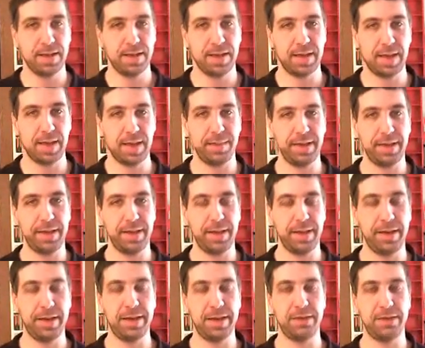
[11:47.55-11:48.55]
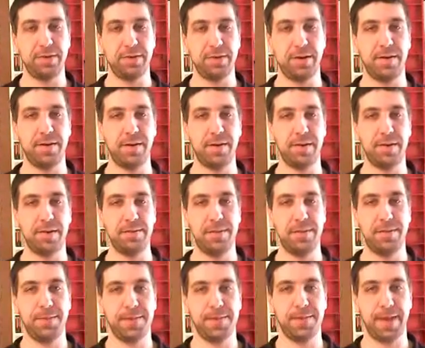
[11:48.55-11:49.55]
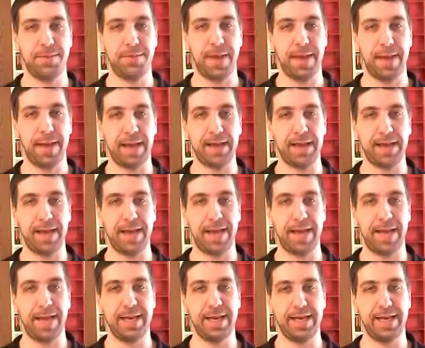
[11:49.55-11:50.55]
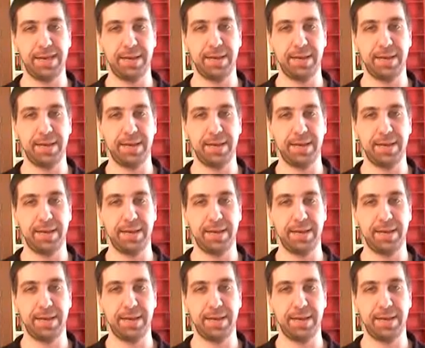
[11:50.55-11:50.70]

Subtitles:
gaming historian website back in the day.